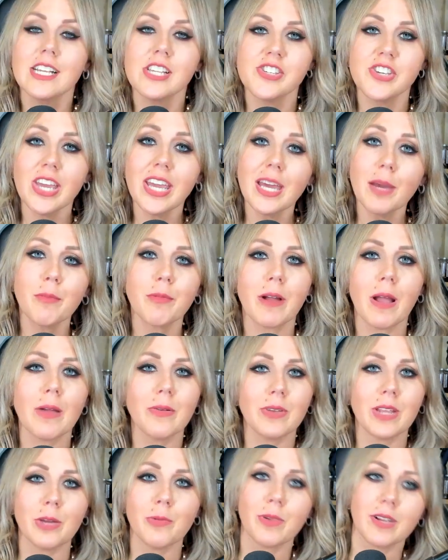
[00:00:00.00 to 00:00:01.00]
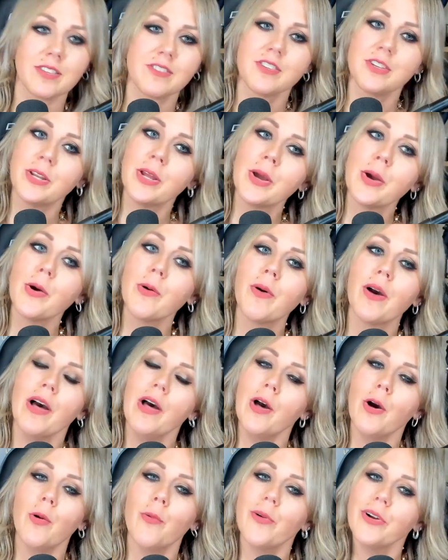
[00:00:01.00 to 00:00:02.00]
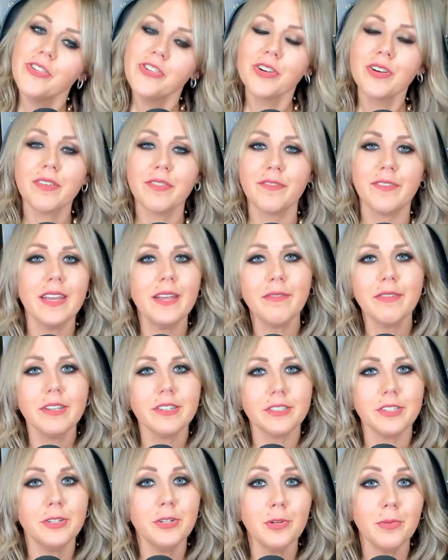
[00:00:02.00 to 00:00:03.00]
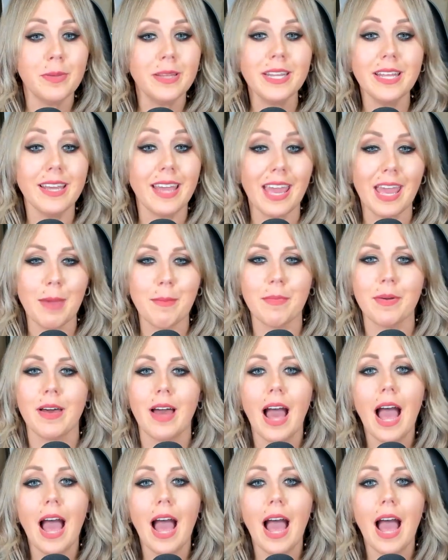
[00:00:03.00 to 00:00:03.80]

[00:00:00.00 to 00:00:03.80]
Jacob Roundy wants to know what's your favorite new minigame?